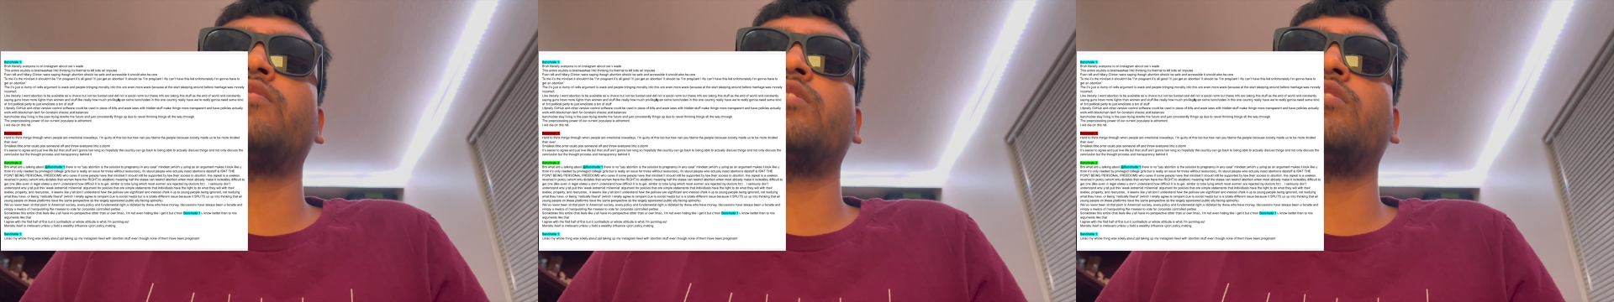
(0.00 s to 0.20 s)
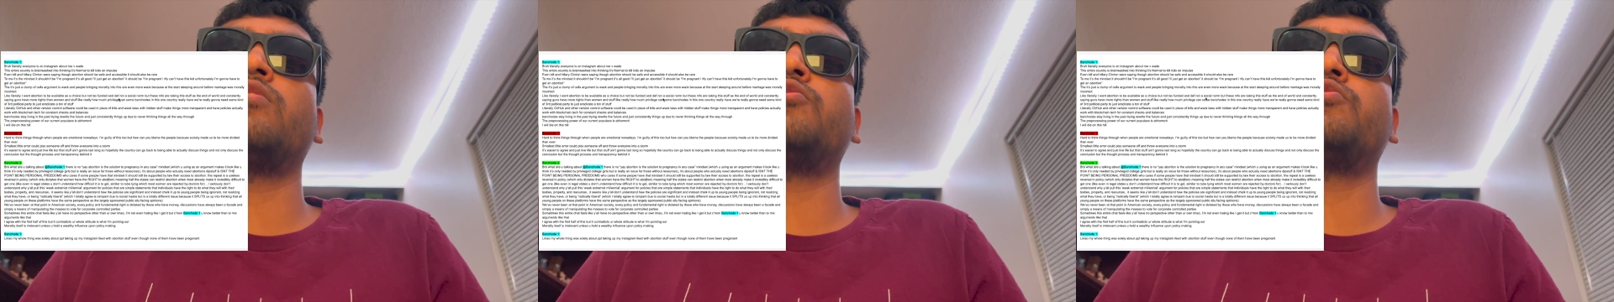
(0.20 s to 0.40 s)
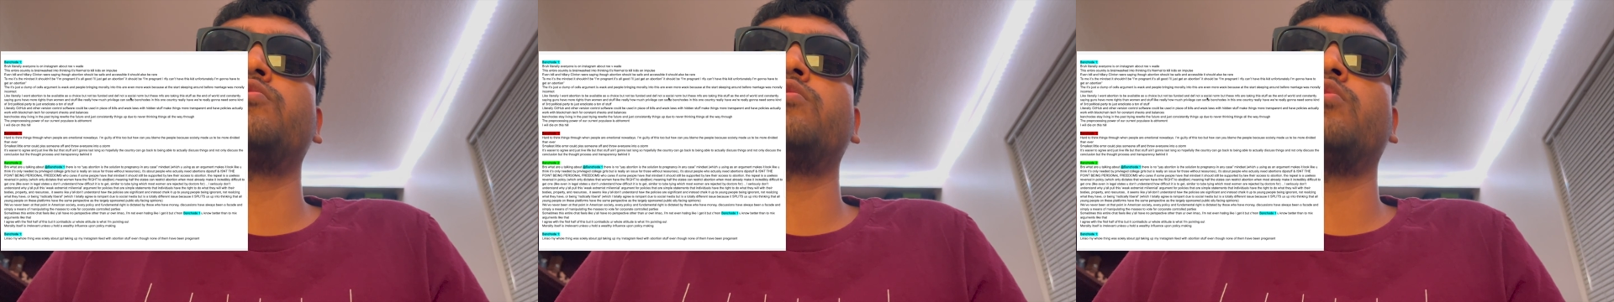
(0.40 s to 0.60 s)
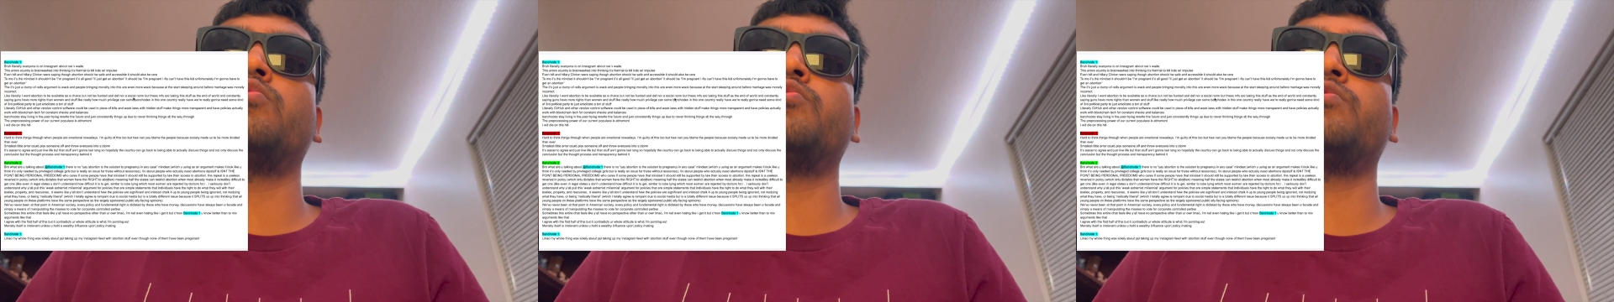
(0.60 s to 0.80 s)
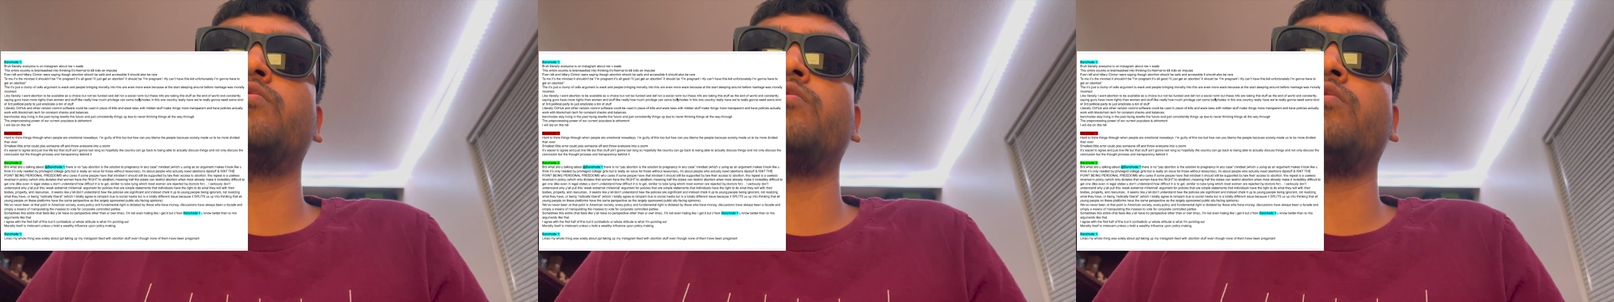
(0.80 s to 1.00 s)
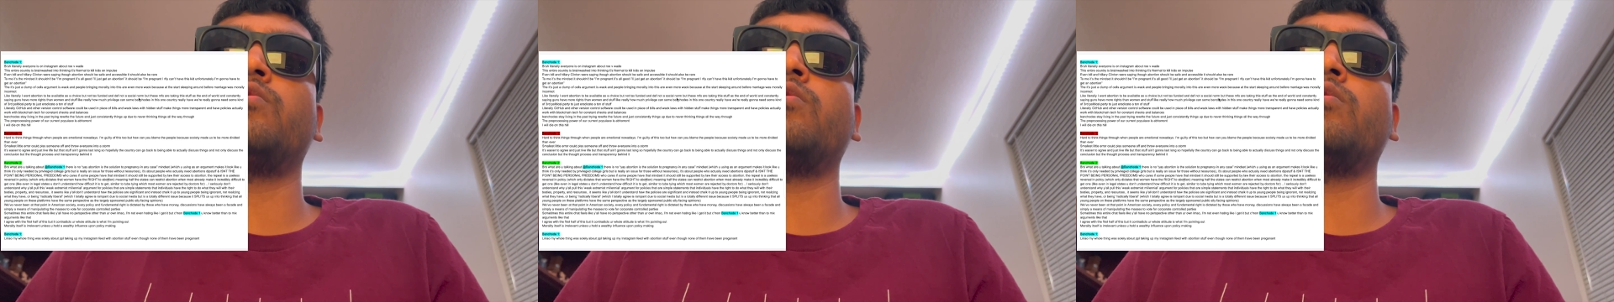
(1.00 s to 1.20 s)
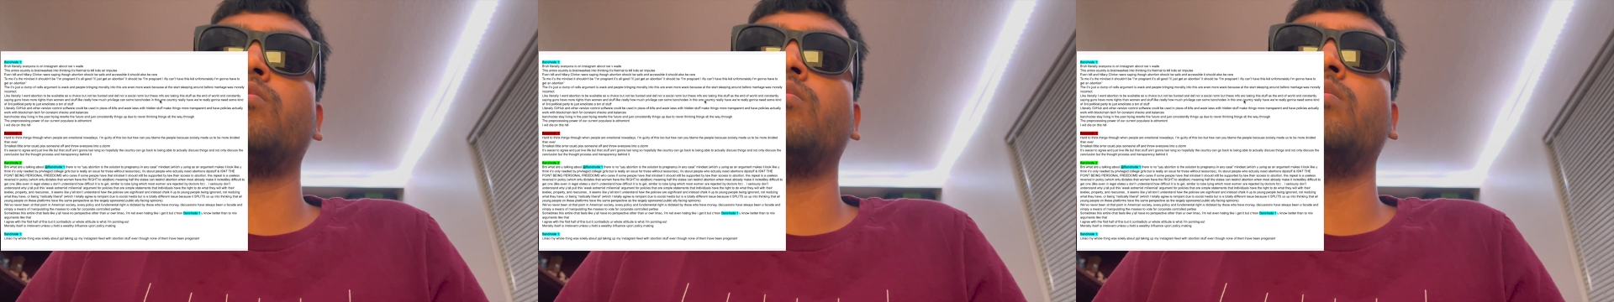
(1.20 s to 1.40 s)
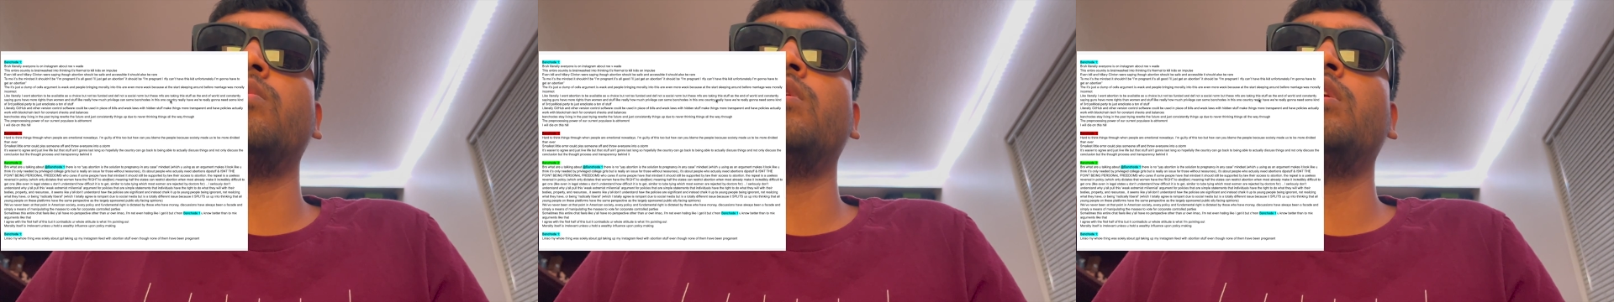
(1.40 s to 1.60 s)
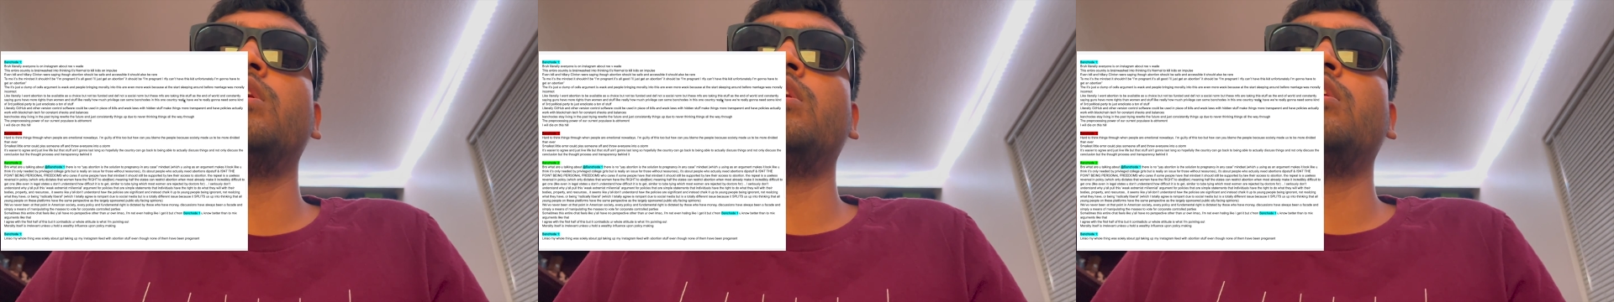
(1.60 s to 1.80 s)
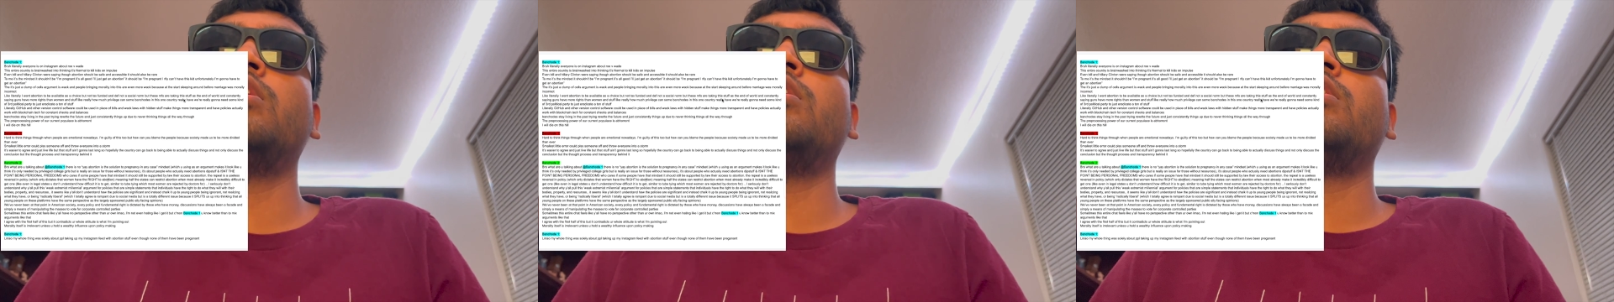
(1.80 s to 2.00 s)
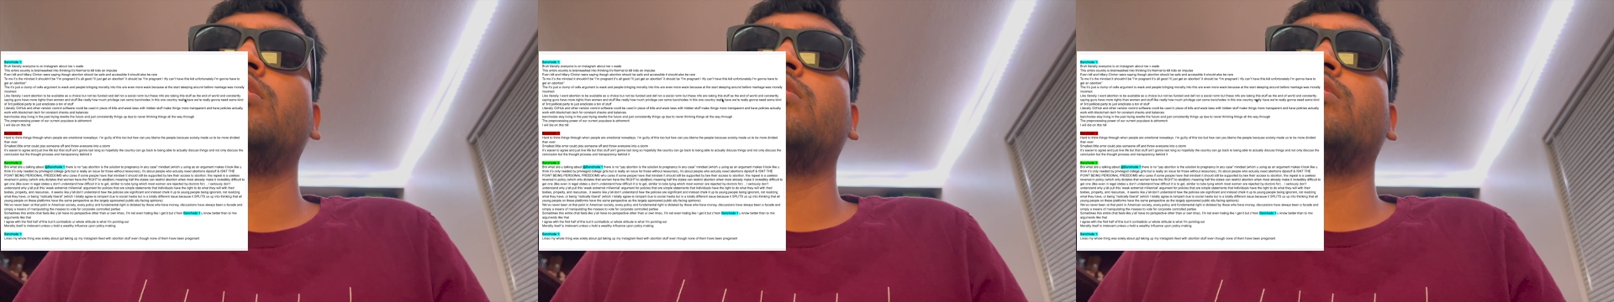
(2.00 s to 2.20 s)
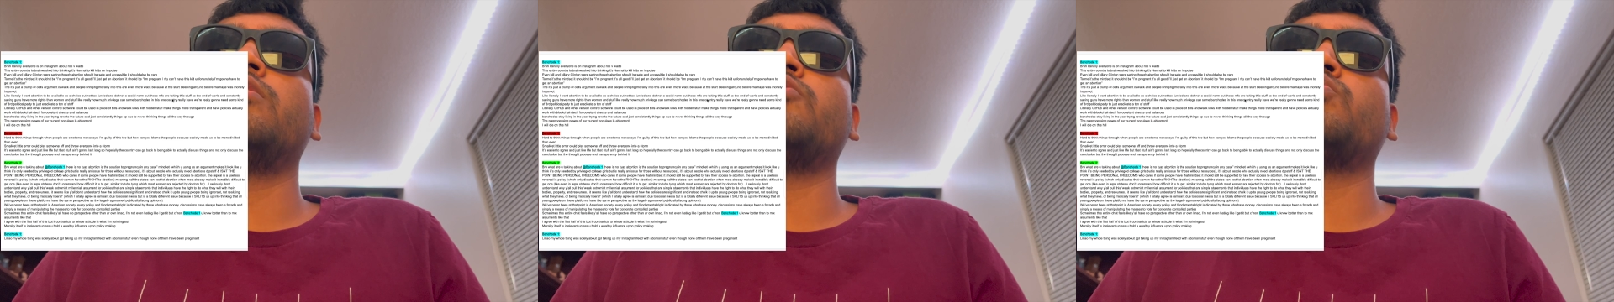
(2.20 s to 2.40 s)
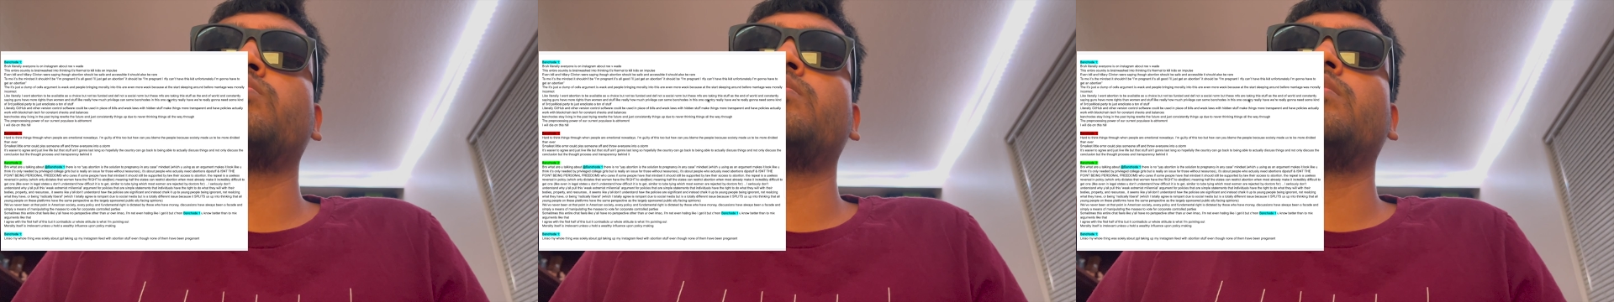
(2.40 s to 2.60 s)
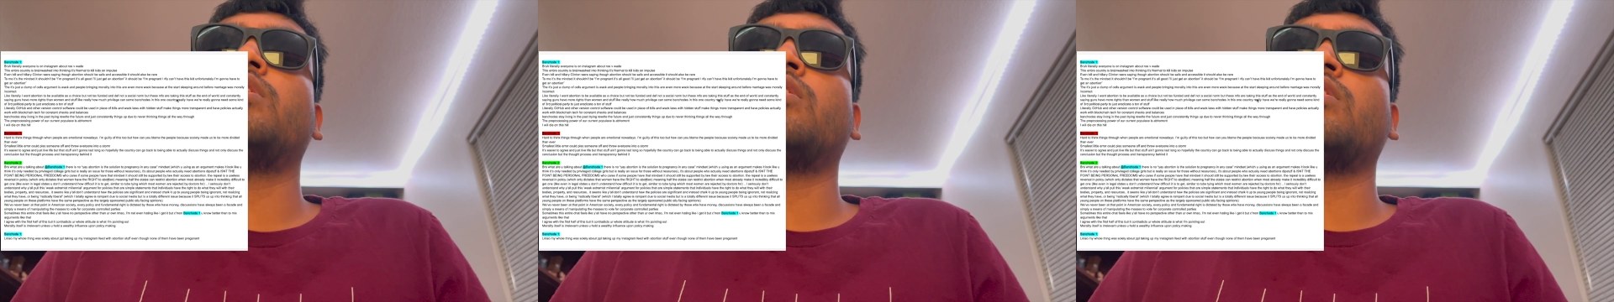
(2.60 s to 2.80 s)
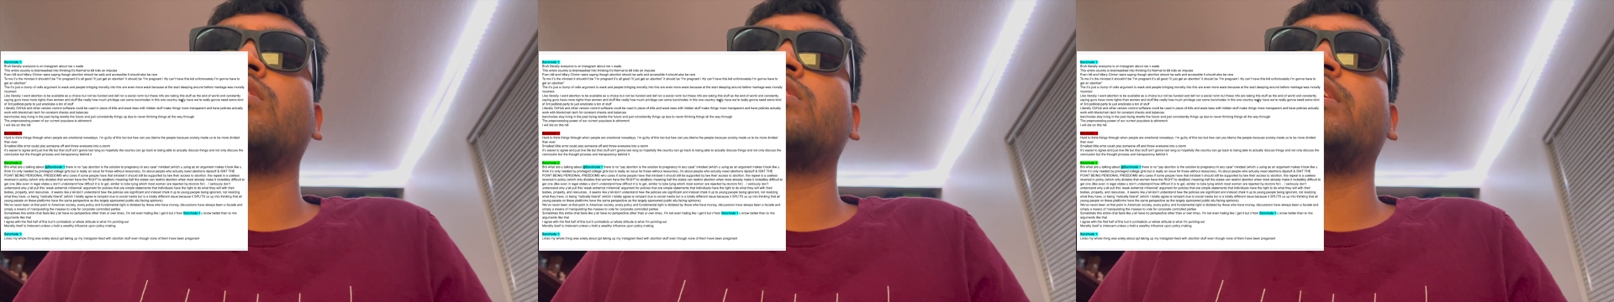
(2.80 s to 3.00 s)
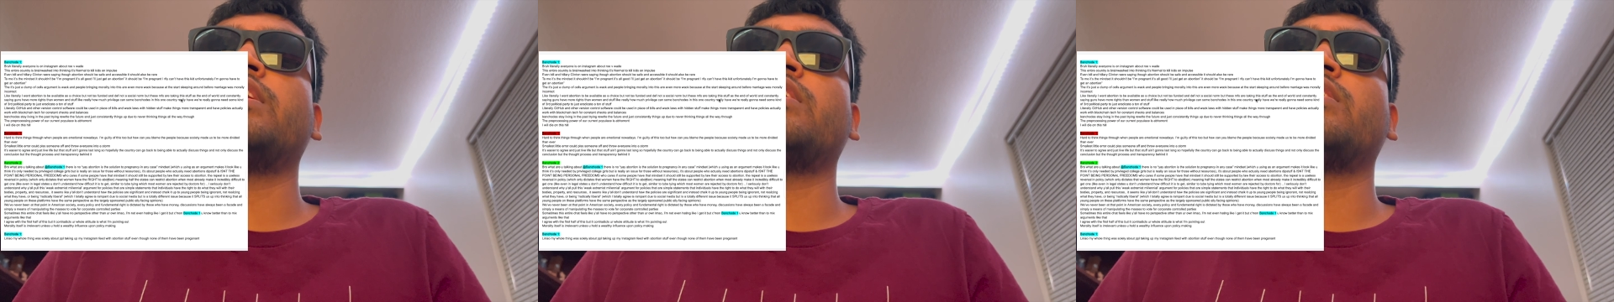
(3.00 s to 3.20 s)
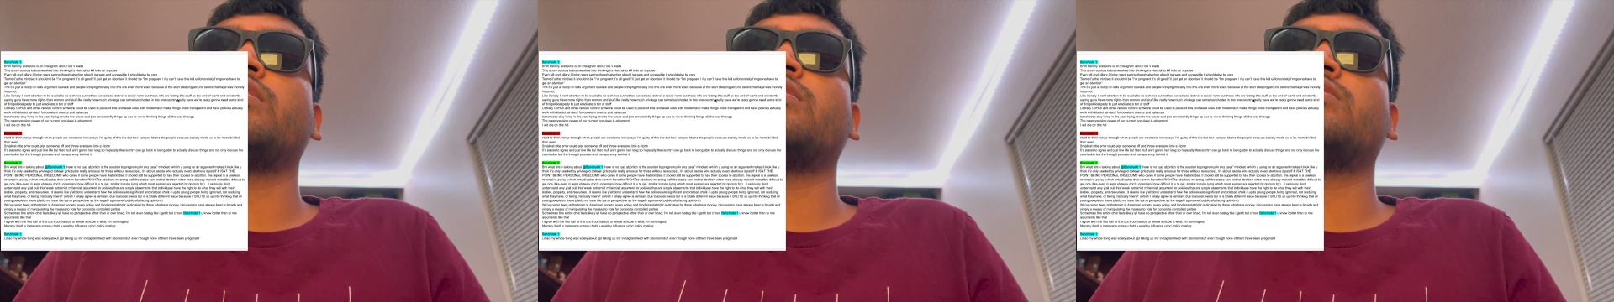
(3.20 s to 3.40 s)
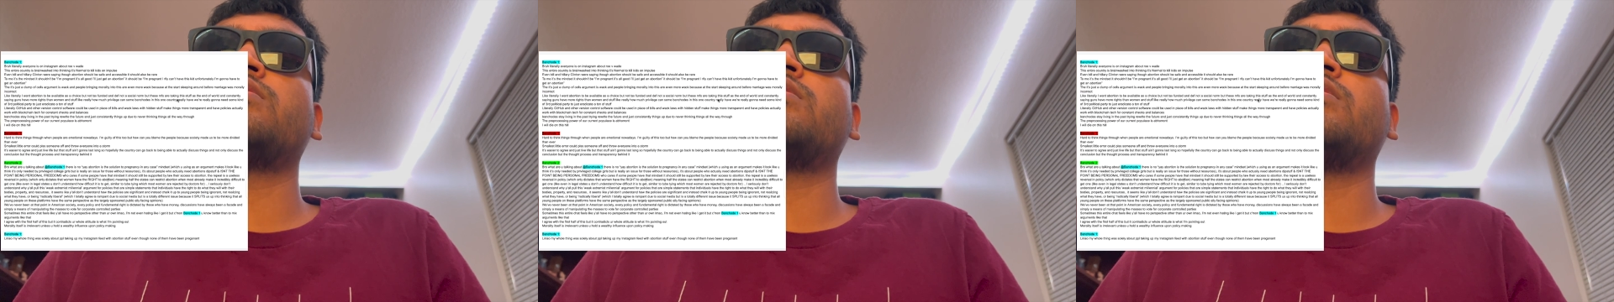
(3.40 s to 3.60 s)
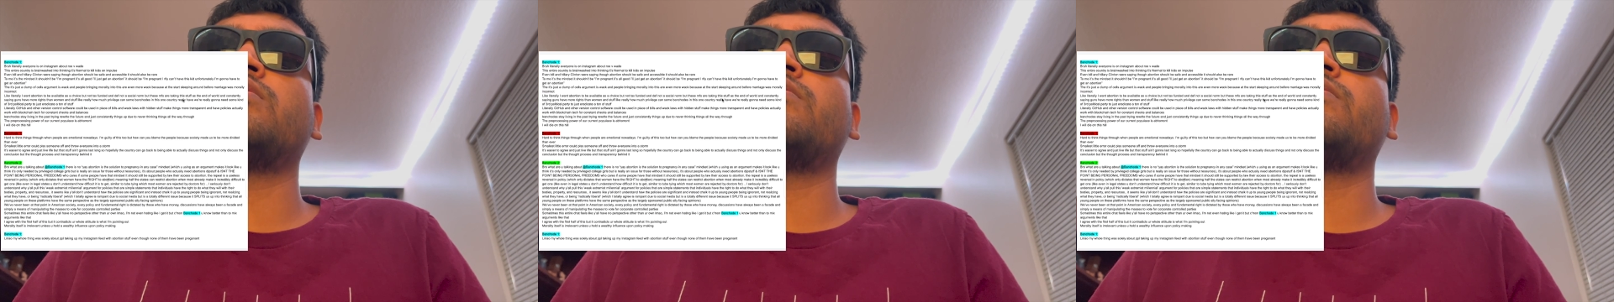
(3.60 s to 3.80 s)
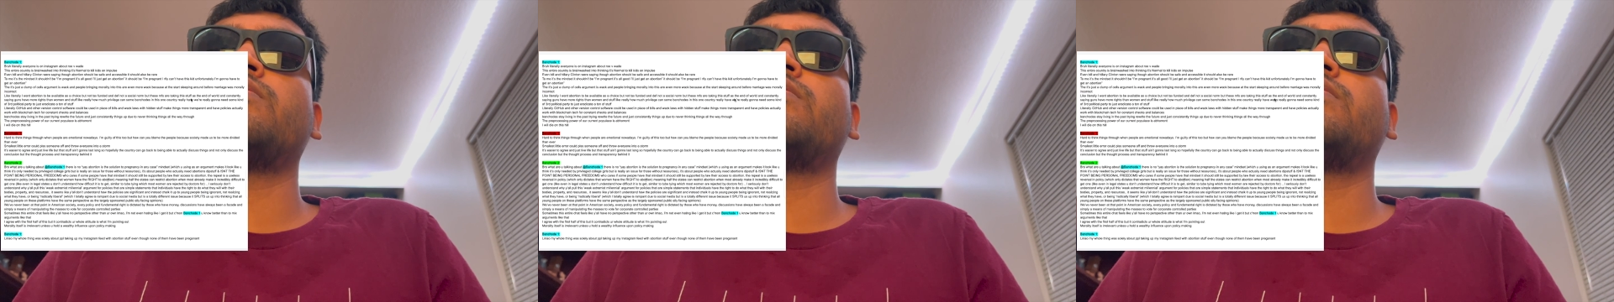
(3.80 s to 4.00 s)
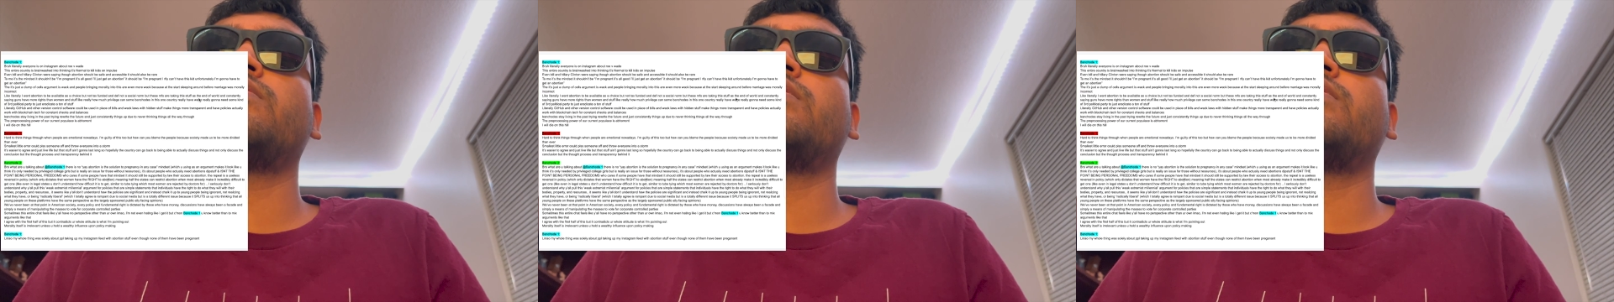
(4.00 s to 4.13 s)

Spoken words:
[unreadable: no face in view]